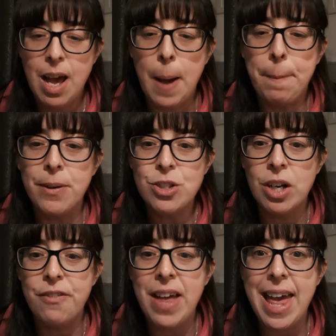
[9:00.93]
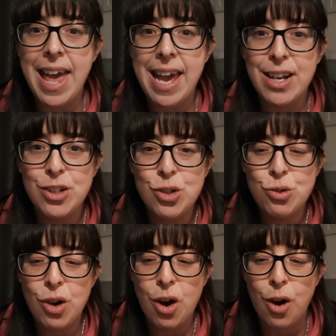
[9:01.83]
a bottle of
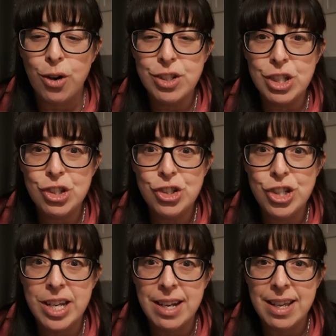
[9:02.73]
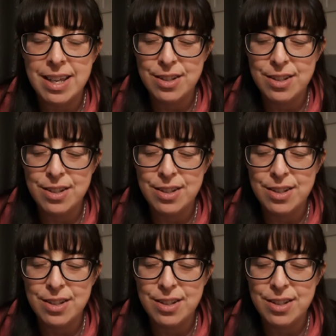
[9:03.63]
extra hot chili